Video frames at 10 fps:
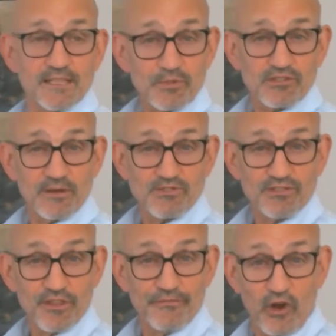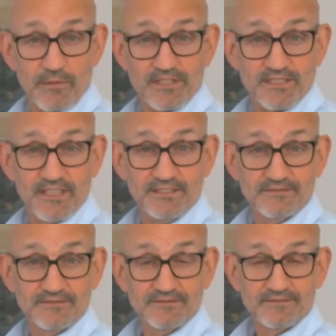a prescription to the pharmacy,
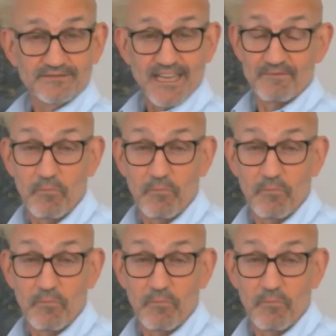and